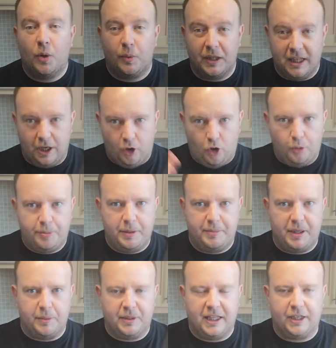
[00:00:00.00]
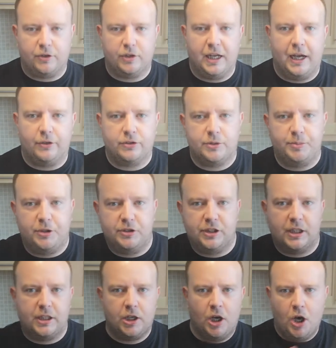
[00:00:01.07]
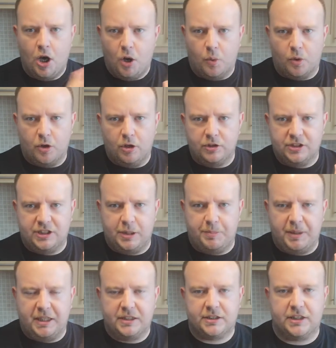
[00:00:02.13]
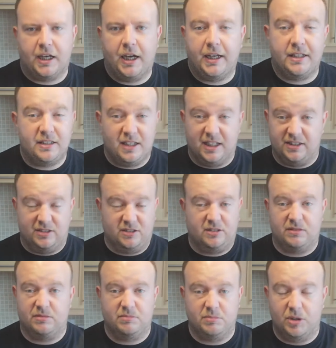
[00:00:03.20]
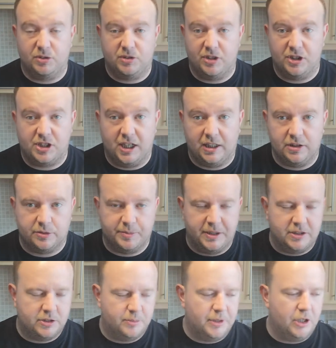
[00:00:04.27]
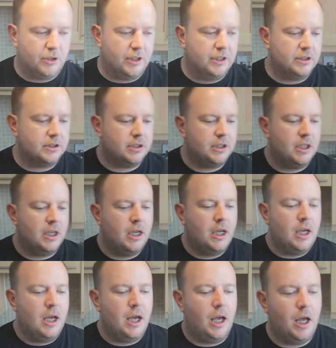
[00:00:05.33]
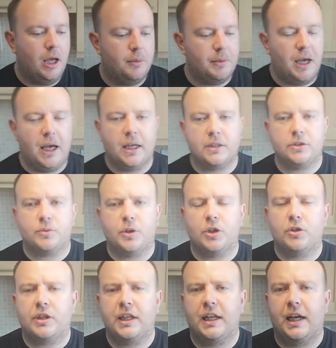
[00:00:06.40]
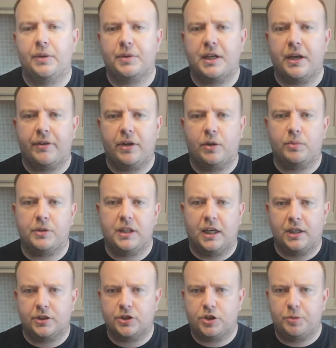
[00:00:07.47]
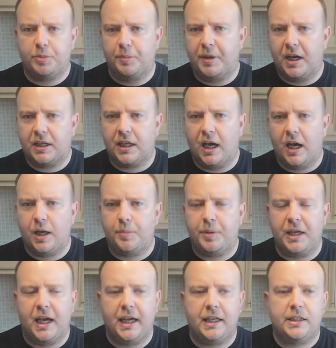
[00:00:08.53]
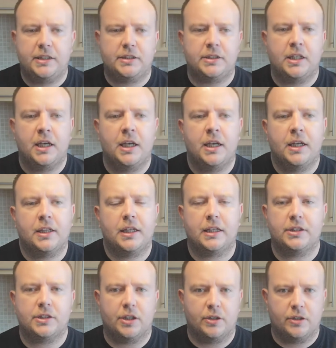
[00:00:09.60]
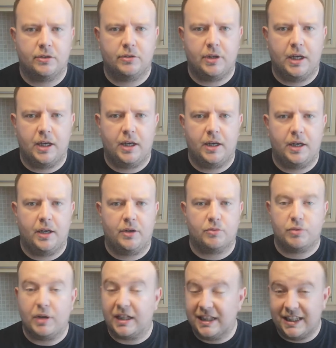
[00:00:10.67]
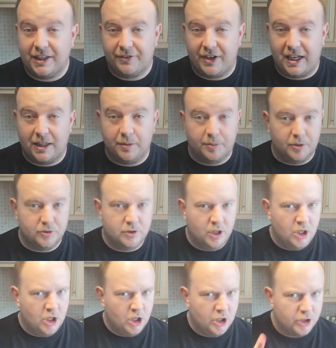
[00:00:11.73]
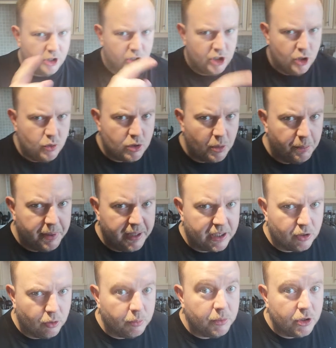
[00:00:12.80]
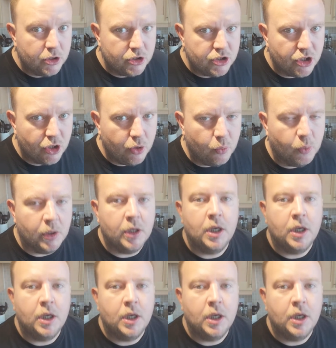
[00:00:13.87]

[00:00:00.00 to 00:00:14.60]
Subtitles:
We like hoppy beer, we like good house music. We're on the beer side, as most of the channel's been, to be honest. And we're carrying on with our supermarket IPAs, things that are readily available that you can pick up too.